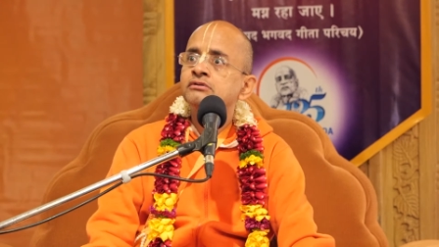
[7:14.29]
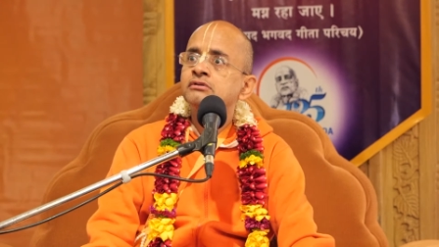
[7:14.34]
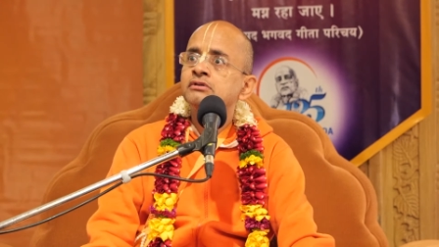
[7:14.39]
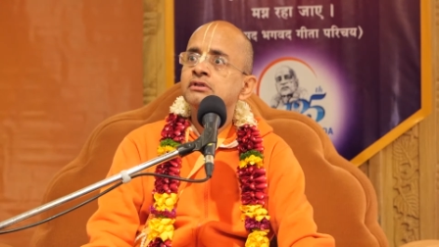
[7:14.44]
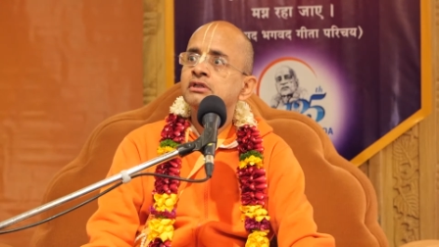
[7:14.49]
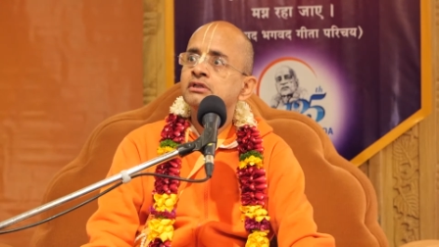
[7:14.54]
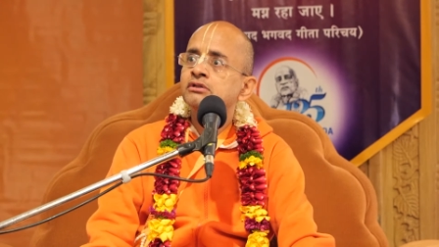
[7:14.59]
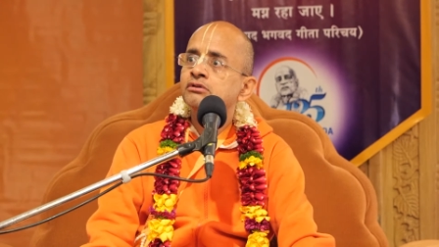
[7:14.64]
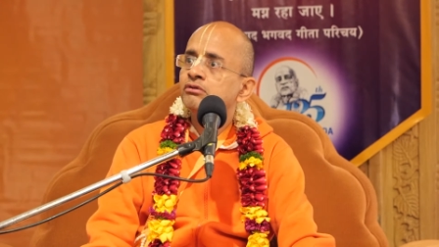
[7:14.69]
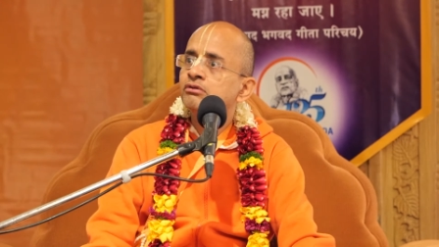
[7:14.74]

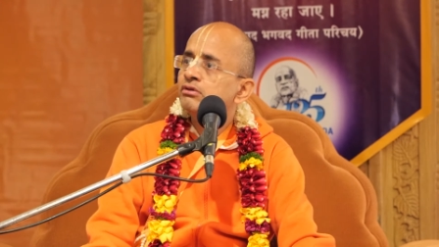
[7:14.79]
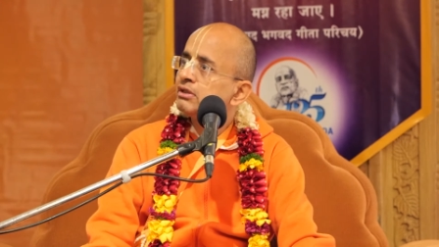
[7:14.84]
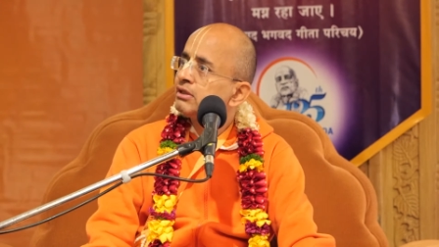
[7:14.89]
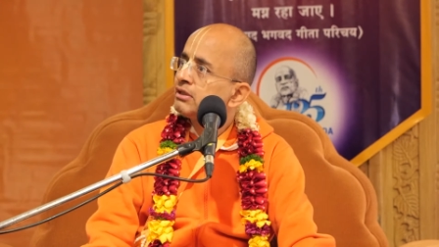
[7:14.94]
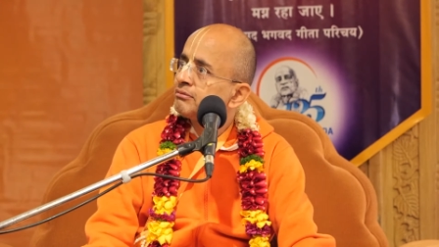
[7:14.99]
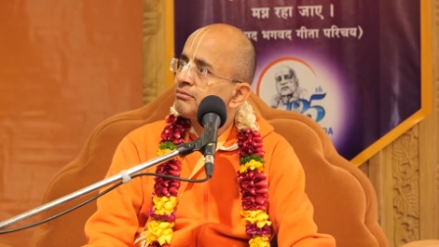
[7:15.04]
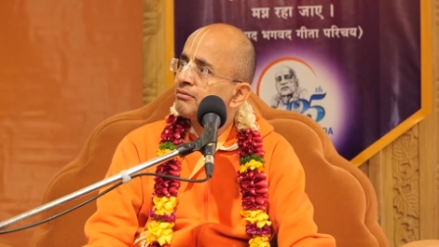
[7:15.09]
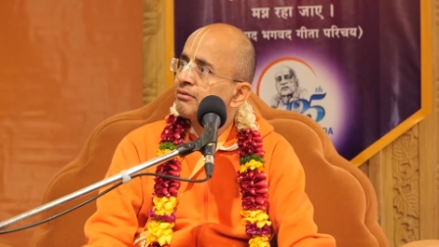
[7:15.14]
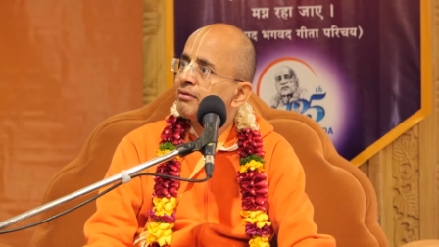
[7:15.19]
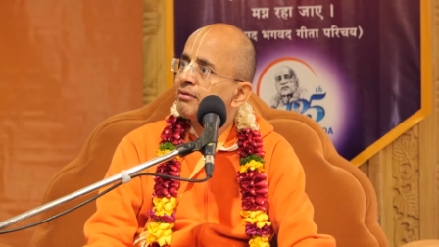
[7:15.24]
She told
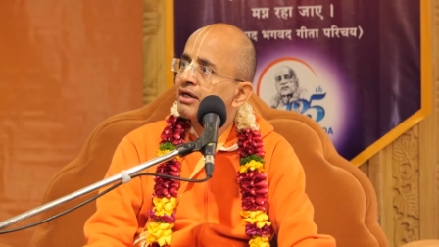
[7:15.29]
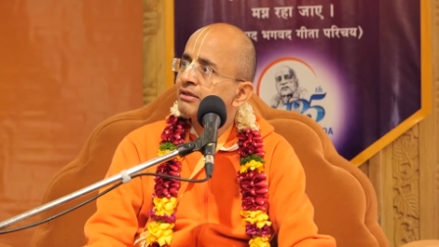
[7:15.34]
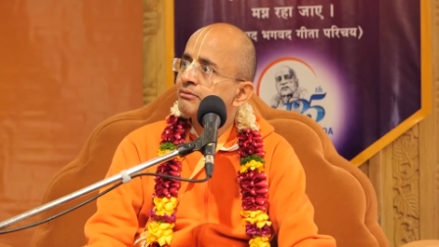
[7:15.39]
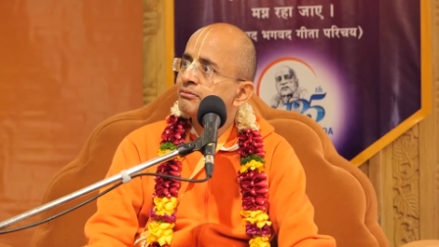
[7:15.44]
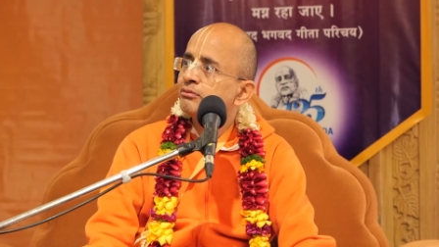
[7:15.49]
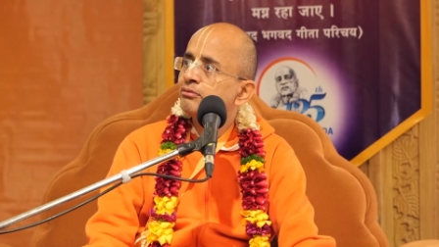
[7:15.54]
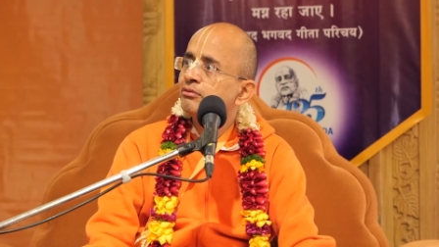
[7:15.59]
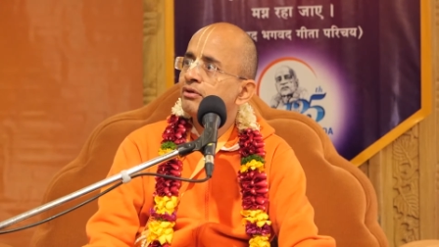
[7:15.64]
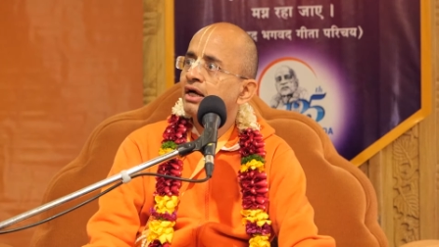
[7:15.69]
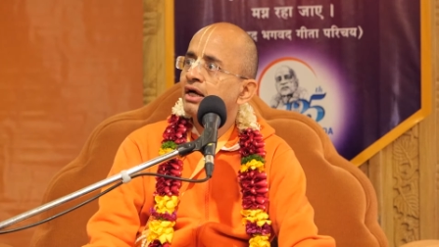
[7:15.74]
Brahmananda
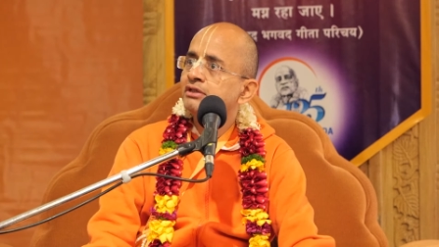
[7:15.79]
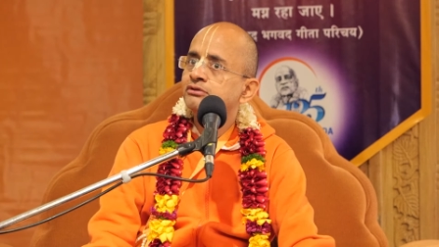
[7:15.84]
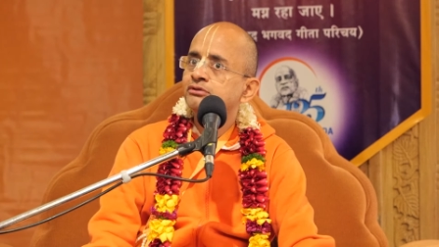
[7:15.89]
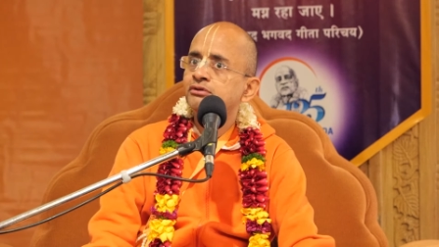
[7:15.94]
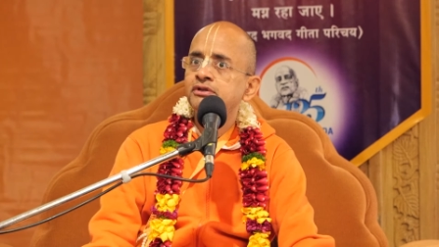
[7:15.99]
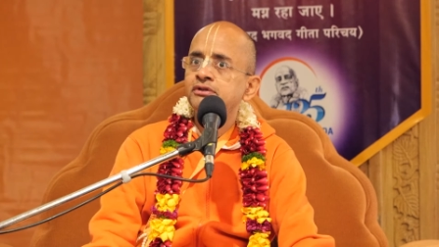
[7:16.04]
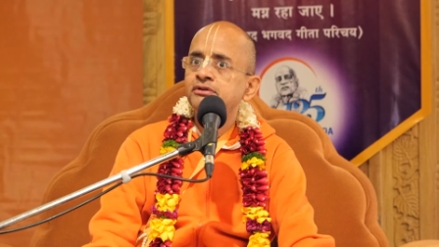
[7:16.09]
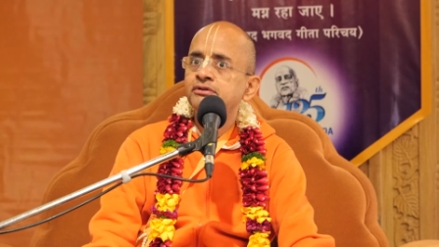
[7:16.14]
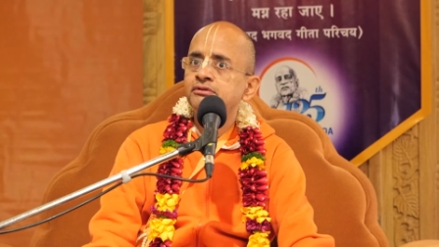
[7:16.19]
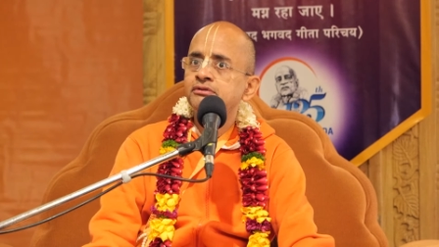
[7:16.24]
Prabhu, I
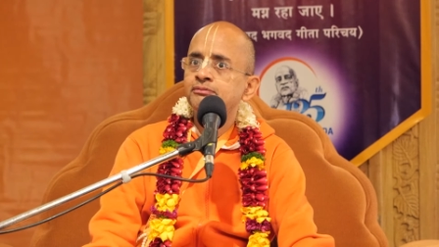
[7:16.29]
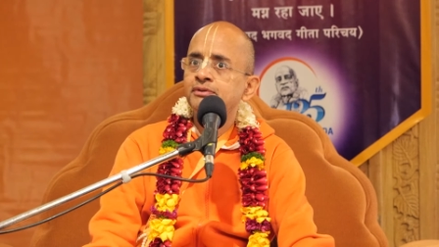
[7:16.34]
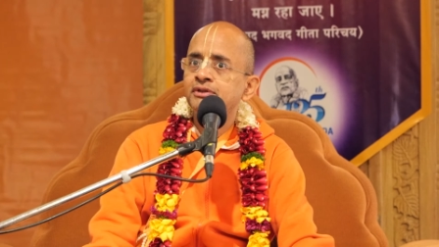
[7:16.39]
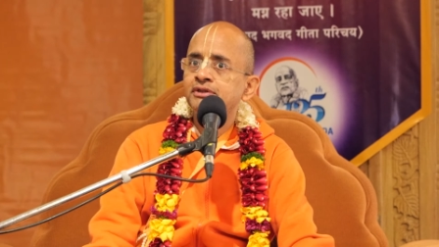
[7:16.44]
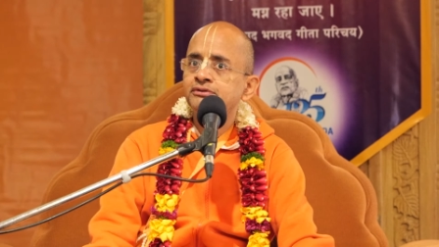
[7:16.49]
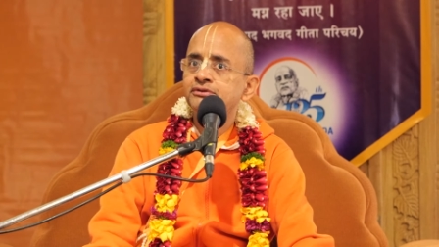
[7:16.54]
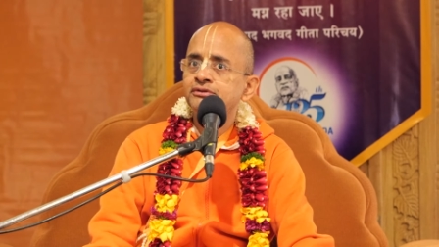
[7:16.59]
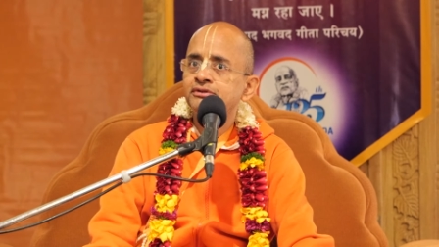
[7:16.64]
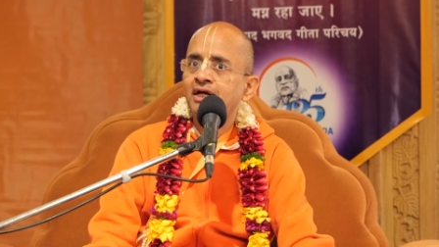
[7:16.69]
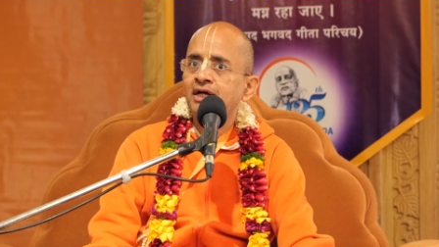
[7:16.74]
told you to
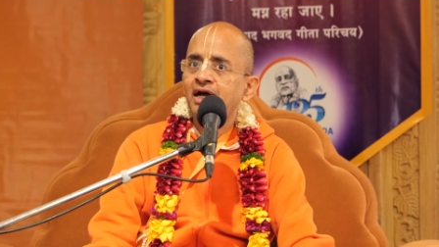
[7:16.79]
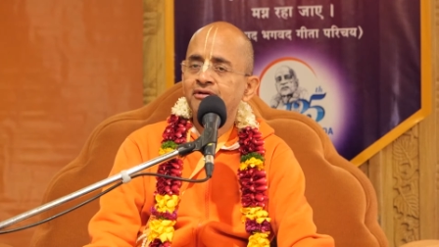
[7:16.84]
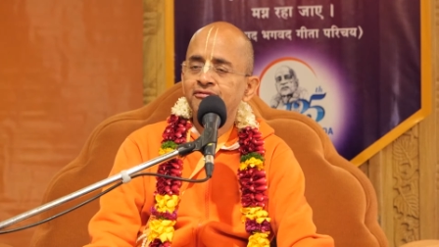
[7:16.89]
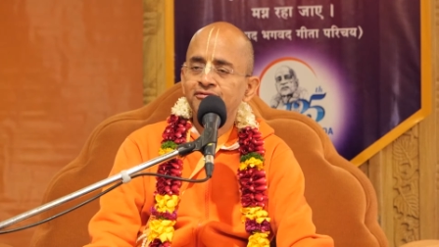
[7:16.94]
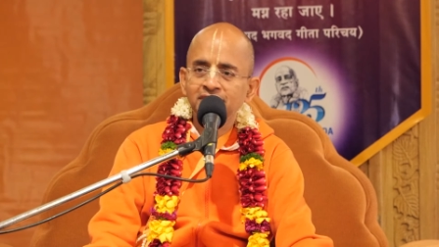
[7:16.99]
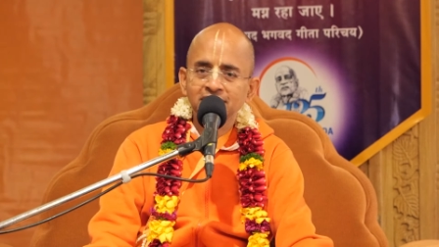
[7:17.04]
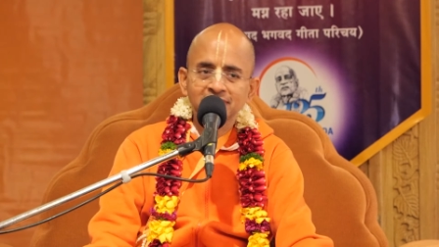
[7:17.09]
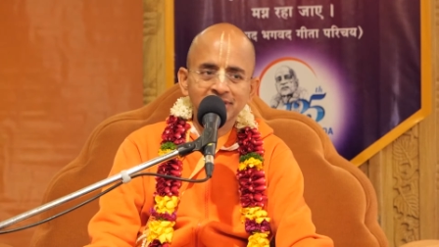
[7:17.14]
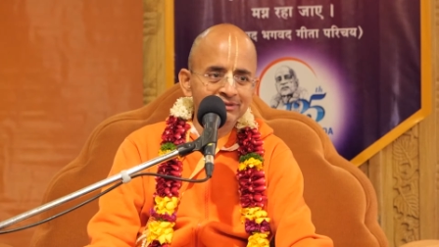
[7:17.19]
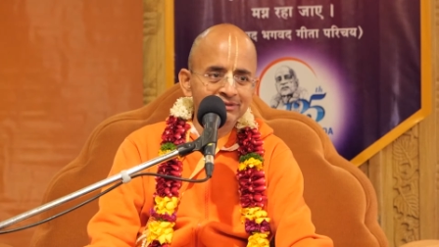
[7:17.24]
preach to the
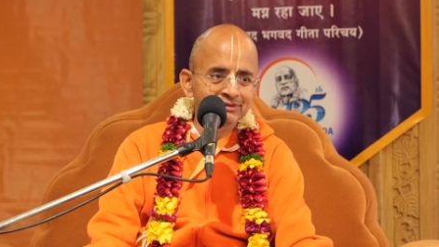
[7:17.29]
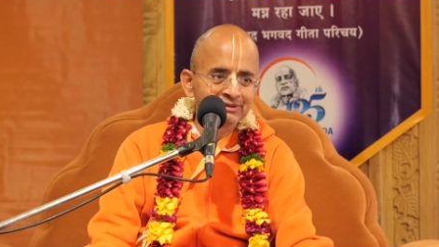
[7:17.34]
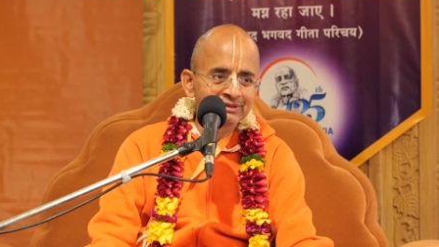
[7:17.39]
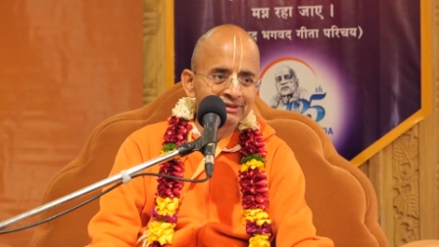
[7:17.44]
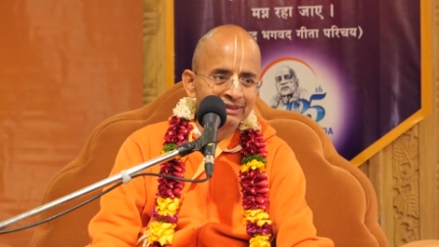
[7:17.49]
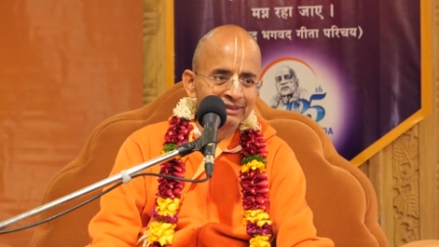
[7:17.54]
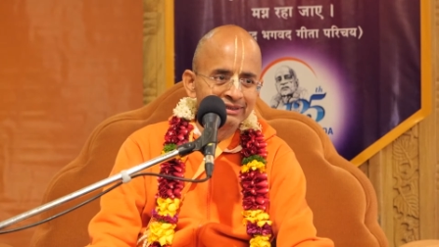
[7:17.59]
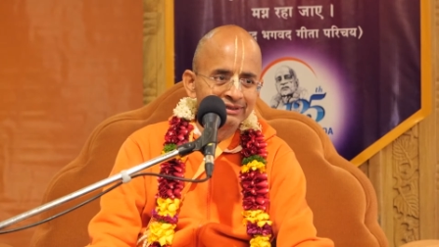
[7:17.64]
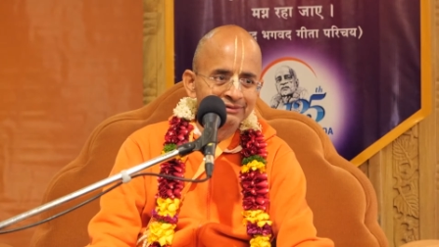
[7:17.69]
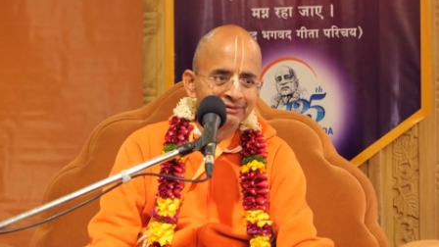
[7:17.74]

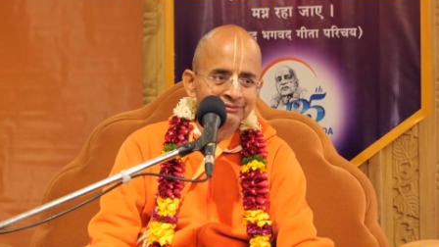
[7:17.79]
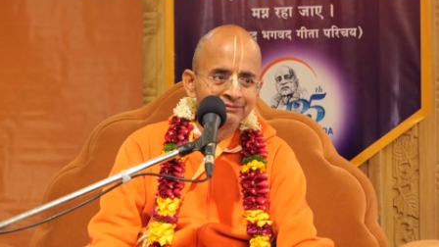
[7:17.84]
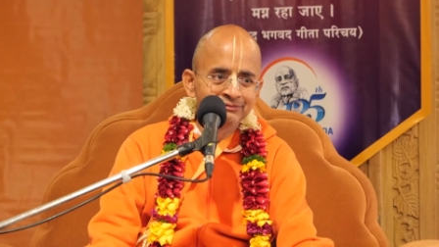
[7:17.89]
Africans.